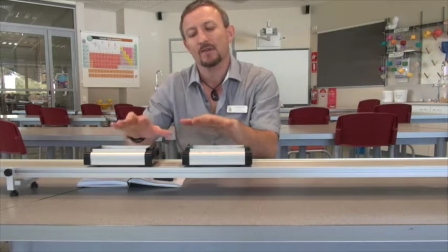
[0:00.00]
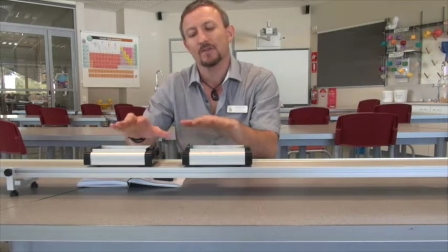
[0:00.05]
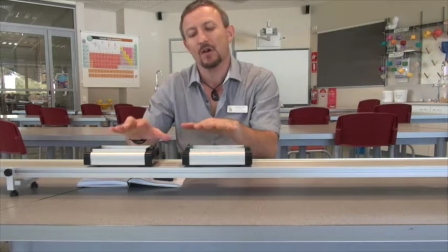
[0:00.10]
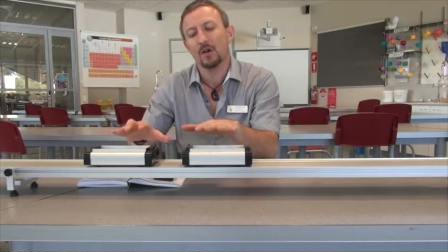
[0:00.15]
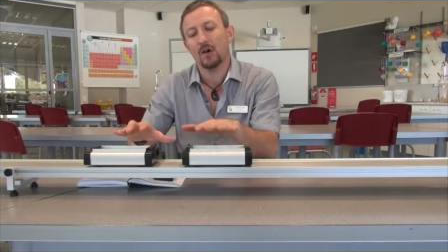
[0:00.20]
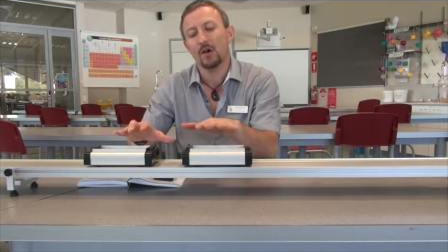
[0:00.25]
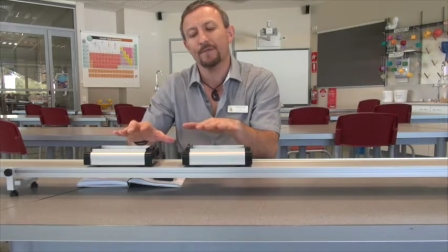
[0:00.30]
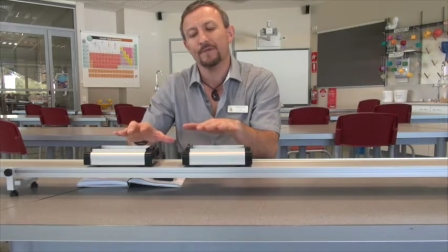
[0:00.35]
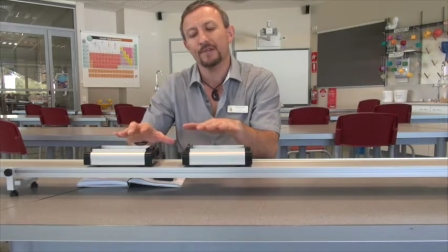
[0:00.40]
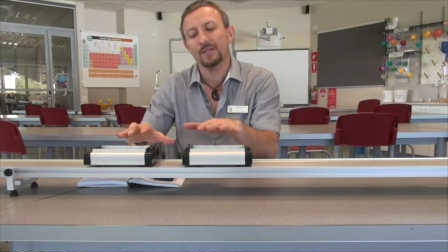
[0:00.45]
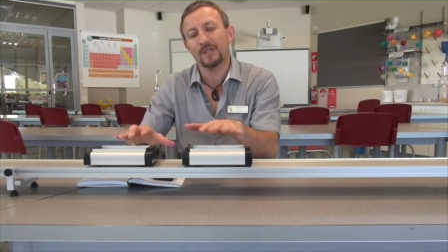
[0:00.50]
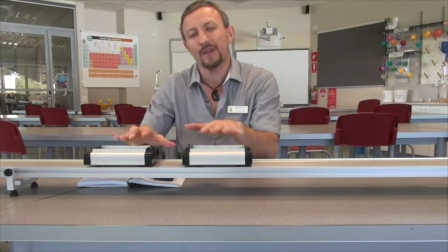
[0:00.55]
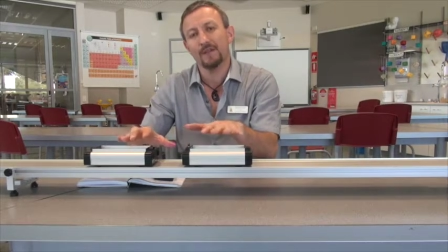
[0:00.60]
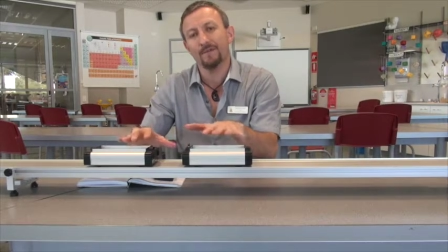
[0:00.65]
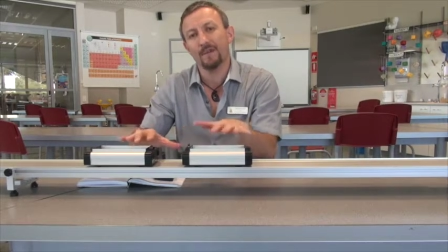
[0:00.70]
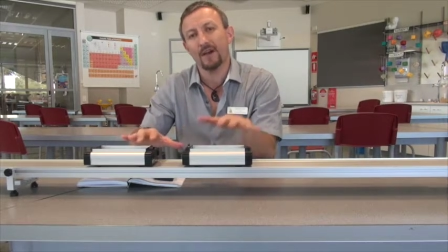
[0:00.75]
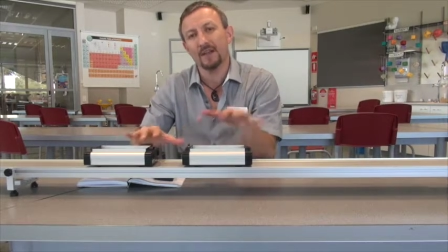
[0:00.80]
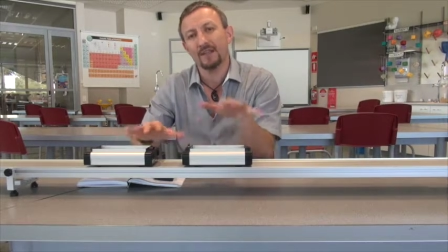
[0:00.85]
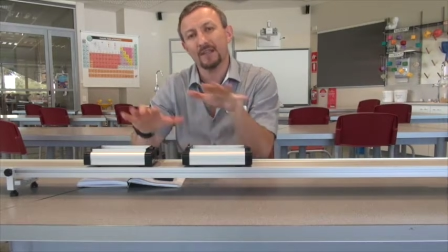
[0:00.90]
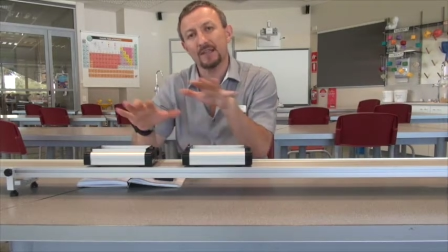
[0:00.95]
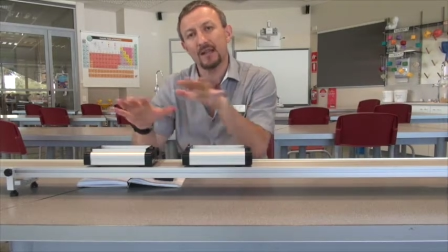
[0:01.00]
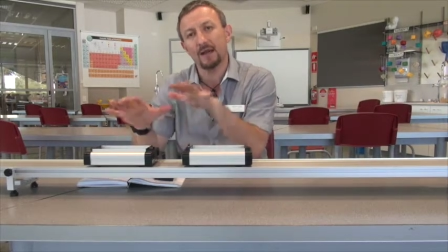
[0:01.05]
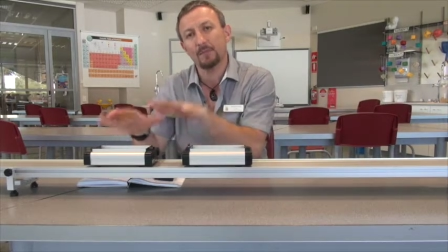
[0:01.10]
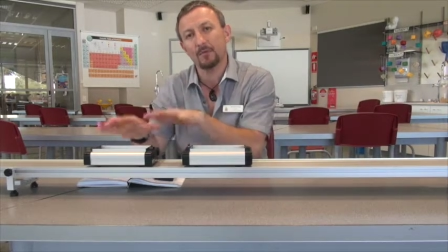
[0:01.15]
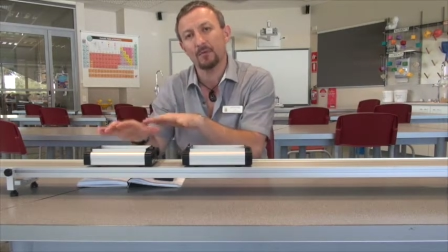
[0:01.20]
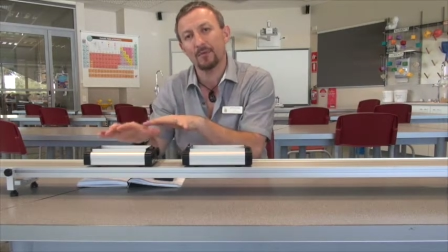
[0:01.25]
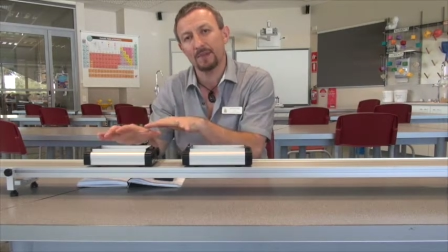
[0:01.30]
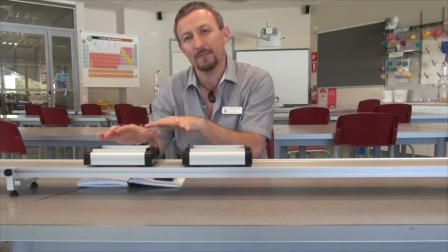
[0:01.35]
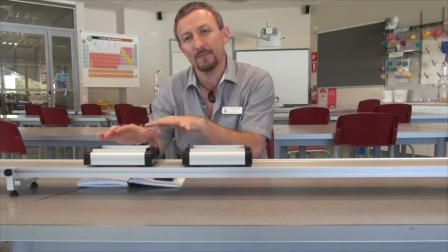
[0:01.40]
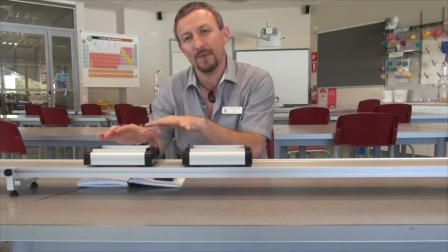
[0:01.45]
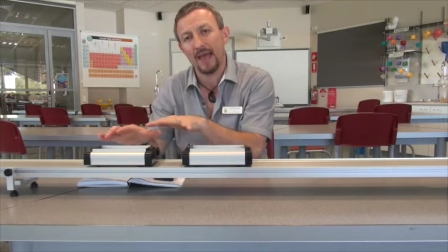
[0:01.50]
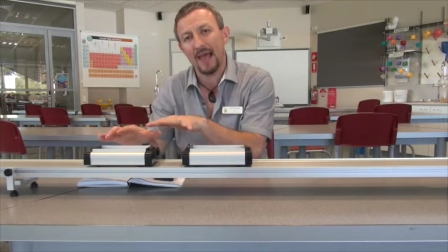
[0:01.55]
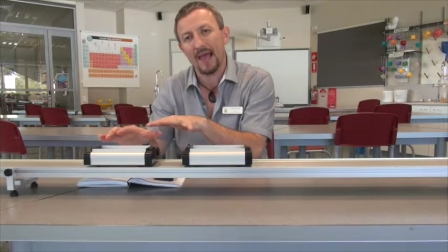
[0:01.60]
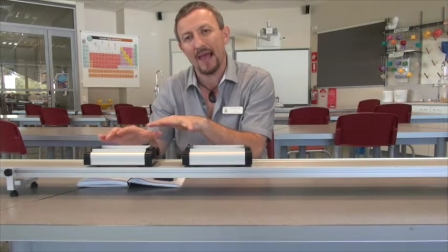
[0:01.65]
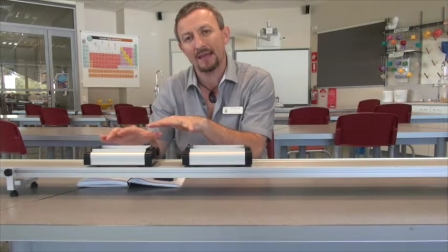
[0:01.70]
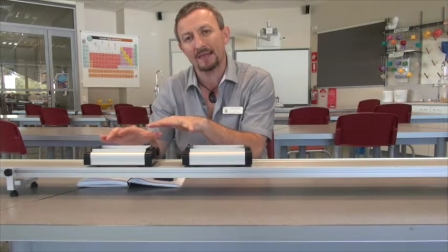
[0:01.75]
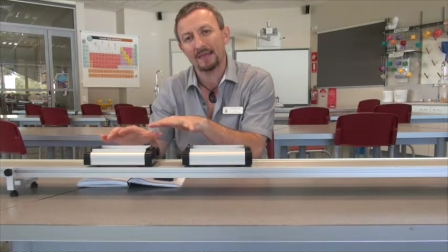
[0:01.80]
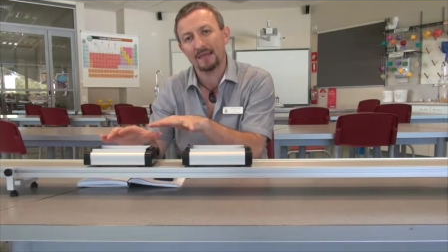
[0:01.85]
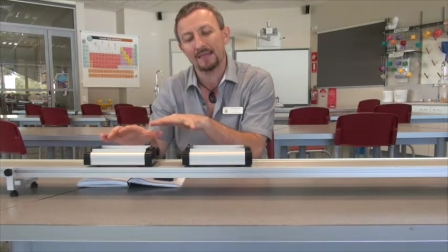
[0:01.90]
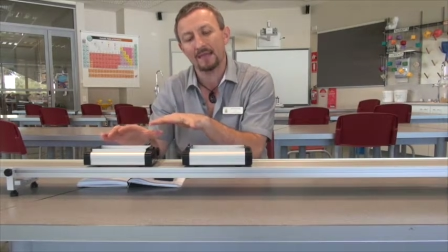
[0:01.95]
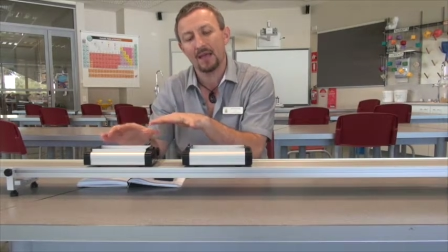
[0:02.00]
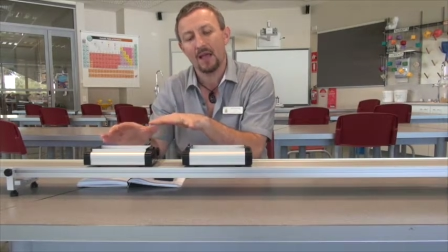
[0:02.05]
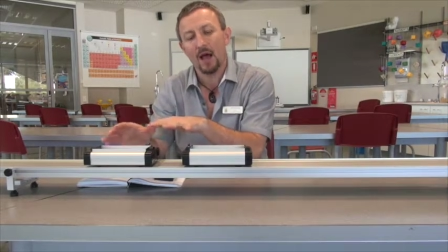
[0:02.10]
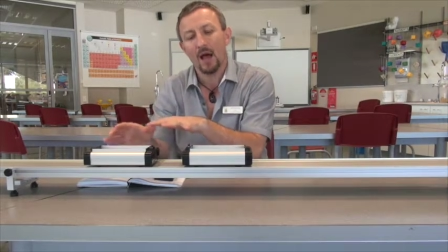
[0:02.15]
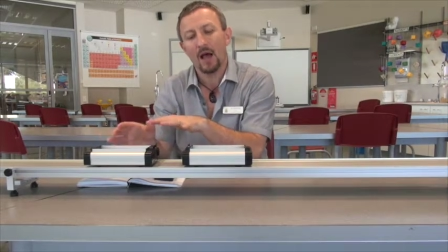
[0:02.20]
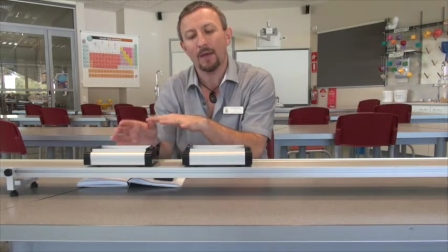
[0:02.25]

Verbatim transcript: So obviously, if I double the mass,